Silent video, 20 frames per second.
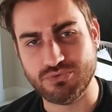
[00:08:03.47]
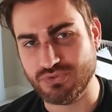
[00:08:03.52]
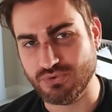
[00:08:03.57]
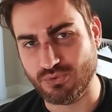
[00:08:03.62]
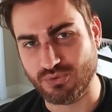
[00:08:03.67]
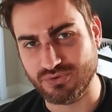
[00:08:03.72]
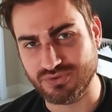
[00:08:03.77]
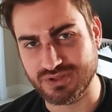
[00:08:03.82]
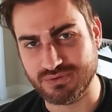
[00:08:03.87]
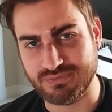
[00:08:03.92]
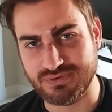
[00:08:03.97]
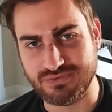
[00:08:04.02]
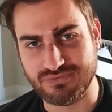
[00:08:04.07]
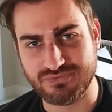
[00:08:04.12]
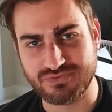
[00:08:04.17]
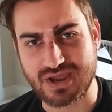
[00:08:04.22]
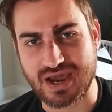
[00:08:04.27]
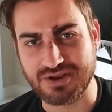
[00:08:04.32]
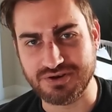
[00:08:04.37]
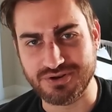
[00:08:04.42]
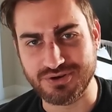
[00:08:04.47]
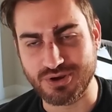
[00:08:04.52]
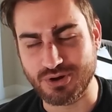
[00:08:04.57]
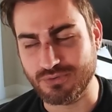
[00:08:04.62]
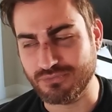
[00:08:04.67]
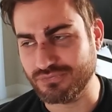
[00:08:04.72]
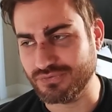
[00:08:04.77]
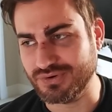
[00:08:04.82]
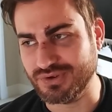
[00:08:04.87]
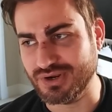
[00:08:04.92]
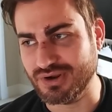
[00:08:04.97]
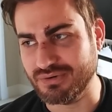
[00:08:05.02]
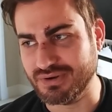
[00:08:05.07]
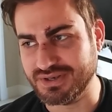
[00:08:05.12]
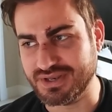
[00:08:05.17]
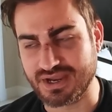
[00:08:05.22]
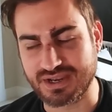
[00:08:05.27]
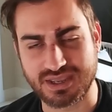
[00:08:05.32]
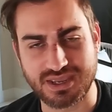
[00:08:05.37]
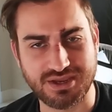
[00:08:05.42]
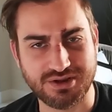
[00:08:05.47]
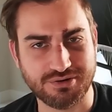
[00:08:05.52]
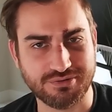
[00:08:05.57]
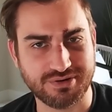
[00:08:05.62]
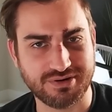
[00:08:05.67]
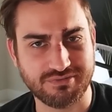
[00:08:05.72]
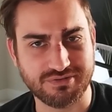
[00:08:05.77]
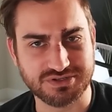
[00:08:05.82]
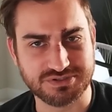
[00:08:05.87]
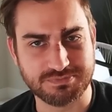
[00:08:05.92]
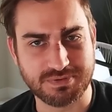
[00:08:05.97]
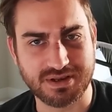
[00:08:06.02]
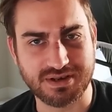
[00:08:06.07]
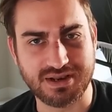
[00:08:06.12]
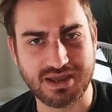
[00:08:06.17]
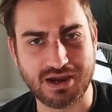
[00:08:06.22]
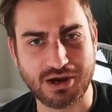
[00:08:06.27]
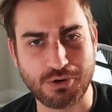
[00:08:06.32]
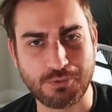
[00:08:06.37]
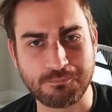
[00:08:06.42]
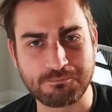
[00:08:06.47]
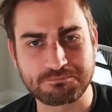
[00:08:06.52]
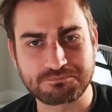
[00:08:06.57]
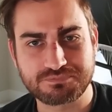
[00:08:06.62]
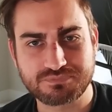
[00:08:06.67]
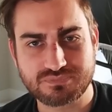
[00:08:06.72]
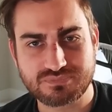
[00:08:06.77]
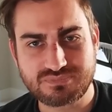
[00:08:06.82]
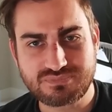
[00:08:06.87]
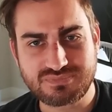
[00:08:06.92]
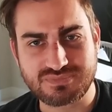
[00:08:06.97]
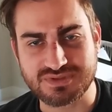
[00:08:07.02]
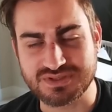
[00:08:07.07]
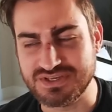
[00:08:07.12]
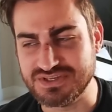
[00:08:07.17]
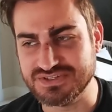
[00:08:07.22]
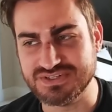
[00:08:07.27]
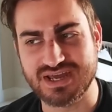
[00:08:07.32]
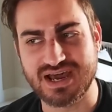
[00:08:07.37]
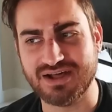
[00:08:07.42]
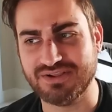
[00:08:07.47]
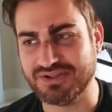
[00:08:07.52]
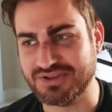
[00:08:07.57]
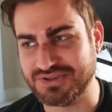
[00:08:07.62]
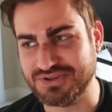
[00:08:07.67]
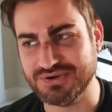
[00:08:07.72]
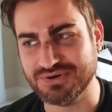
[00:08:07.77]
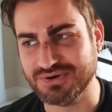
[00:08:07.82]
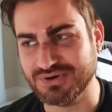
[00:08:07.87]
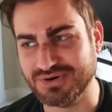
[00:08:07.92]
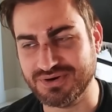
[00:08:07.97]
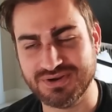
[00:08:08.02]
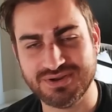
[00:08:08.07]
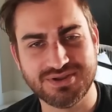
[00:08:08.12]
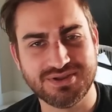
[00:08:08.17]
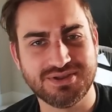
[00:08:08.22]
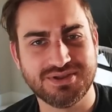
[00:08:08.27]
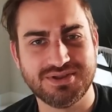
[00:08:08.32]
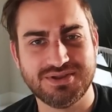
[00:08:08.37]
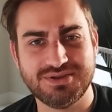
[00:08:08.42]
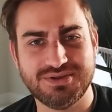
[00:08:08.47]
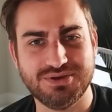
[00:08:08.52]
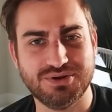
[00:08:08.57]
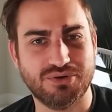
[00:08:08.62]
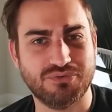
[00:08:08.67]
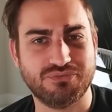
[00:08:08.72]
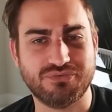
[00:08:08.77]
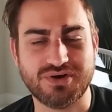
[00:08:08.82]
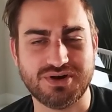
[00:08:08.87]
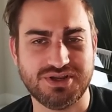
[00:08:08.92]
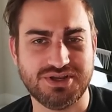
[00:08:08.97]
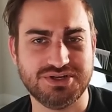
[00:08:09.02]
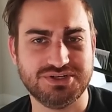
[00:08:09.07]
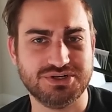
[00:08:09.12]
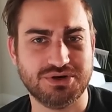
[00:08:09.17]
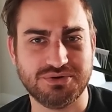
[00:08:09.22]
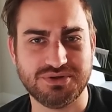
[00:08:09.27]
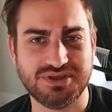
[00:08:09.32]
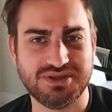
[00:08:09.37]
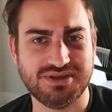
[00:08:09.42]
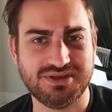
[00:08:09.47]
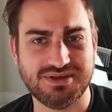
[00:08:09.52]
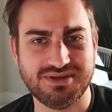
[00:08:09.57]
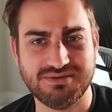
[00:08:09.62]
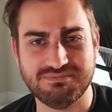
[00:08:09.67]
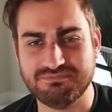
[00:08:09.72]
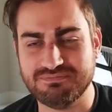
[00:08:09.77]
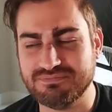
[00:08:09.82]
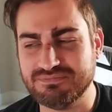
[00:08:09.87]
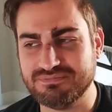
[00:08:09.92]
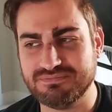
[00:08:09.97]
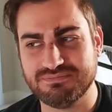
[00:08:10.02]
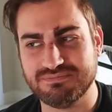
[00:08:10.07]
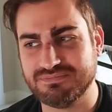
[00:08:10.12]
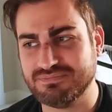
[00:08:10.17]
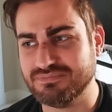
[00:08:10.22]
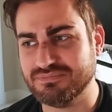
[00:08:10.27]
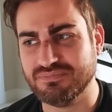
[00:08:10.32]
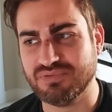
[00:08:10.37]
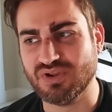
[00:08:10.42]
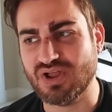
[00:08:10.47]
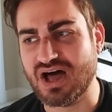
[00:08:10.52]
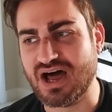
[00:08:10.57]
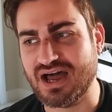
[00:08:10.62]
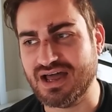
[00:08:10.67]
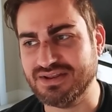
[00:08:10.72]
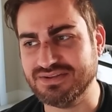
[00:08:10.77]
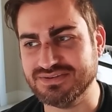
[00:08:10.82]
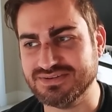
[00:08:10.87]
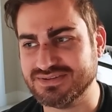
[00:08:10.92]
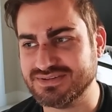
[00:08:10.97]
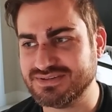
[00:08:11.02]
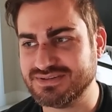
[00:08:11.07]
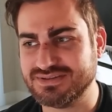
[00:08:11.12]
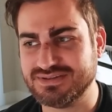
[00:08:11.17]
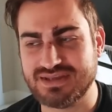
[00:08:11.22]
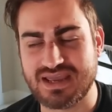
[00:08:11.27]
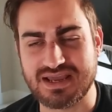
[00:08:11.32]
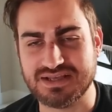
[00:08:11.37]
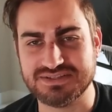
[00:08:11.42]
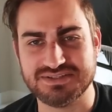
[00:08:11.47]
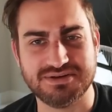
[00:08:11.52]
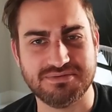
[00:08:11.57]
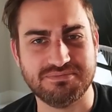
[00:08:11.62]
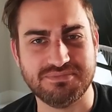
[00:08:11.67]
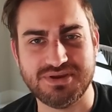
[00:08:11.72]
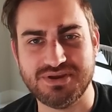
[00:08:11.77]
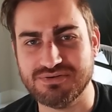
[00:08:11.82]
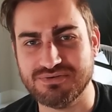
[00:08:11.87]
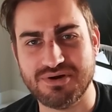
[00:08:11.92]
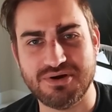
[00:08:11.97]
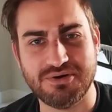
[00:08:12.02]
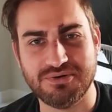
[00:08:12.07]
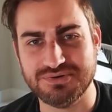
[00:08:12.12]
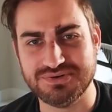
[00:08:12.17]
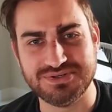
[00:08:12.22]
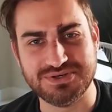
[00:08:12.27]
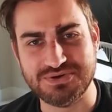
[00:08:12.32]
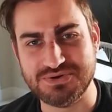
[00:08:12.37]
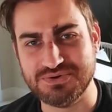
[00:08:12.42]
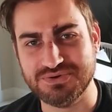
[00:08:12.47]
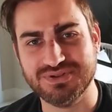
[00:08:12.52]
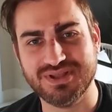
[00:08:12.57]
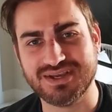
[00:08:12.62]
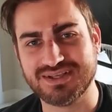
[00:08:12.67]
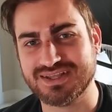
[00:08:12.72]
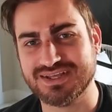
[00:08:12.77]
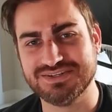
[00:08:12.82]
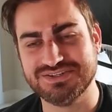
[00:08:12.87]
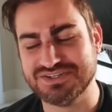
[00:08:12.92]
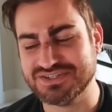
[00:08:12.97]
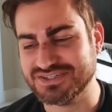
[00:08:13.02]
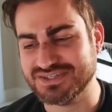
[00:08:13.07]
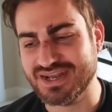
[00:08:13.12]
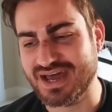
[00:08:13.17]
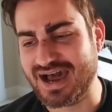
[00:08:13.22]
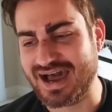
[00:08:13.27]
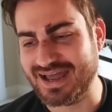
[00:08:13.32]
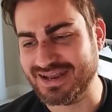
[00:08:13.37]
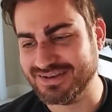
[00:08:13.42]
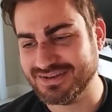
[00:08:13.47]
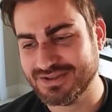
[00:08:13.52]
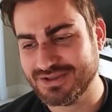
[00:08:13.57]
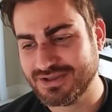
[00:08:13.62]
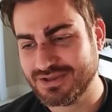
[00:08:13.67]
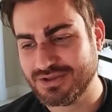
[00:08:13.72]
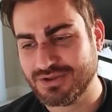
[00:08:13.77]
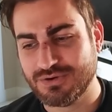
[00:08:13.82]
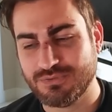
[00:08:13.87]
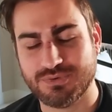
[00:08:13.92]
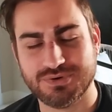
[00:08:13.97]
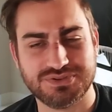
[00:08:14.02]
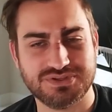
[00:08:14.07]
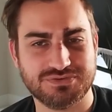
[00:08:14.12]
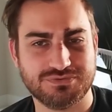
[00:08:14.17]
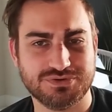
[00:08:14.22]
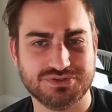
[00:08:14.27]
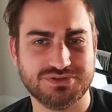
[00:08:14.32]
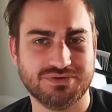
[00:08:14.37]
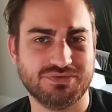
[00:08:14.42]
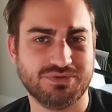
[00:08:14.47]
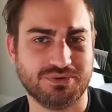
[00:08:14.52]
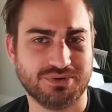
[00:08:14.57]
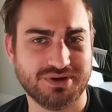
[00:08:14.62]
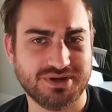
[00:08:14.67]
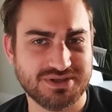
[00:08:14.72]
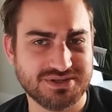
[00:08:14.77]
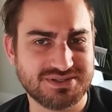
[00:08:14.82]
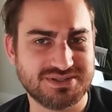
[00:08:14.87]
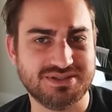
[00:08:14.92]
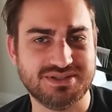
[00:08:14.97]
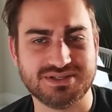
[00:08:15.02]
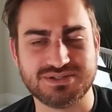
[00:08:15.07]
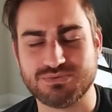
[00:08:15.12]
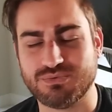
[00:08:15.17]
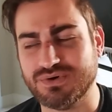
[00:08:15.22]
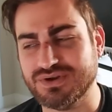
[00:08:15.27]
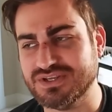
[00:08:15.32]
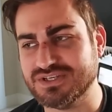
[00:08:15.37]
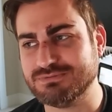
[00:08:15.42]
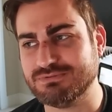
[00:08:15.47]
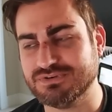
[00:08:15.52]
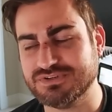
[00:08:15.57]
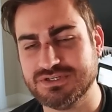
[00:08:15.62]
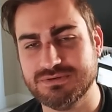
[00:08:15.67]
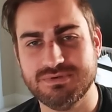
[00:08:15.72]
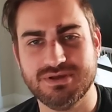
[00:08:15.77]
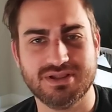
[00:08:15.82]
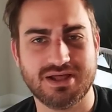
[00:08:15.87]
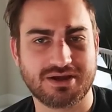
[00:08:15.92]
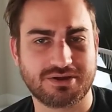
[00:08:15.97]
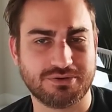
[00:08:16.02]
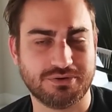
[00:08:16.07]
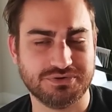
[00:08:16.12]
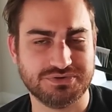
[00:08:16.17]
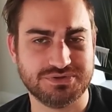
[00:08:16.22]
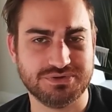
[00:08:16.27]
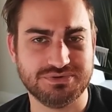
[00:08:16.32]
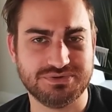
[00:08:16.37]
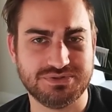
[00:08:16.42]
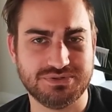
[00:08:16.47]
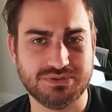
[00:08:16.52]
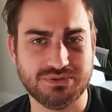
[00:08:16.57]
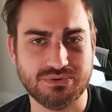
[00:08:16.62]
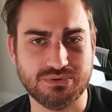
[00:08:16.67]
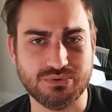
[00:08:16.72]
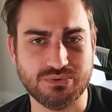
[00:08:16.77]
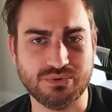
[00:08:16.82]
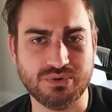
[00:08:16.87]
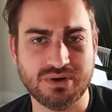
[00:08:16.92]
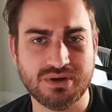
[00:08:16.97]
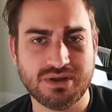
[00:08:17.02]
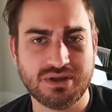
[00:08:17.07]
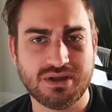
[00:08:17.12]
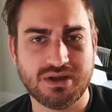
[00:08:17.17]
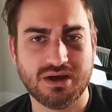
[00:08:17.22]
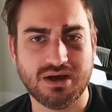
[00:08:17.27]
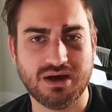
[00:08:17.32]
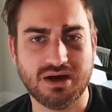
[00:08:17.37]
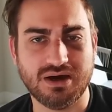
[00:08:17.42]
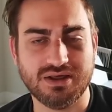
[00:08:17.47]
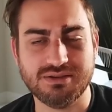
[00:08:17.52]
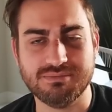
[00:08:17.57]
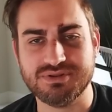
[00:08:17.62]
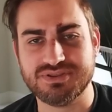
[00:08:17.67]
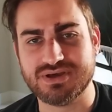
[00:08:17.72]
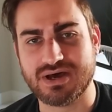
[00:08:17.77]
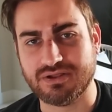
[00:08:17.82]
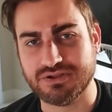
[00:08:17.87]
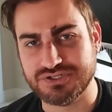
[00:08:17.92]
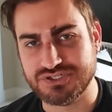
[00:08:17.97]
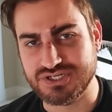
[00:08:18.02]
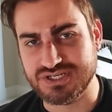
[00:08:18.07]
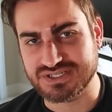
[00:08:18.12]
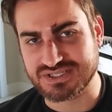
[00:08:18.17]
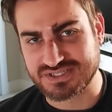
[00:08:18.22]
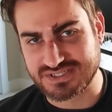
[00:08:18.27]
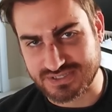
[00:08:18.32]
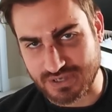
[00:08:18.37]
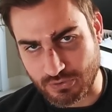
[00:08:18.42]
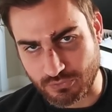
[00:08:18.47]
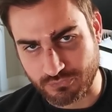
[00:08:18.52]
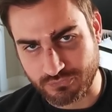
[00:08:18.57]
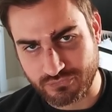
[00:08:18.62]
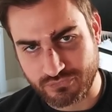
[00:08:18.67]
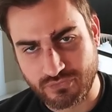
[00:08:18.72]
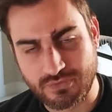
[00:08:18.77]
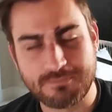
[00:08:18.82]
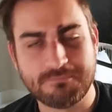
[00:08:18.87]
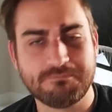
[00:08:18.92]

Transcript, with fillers: Thor that we've gotten to know for you know a decade or whatever it's been now. He's not like your you know funny, jokey, blonds handsome hero dude. Like that's just not what this version of Thor is. This one is supposed to be a lot closer to uh, the mythology itself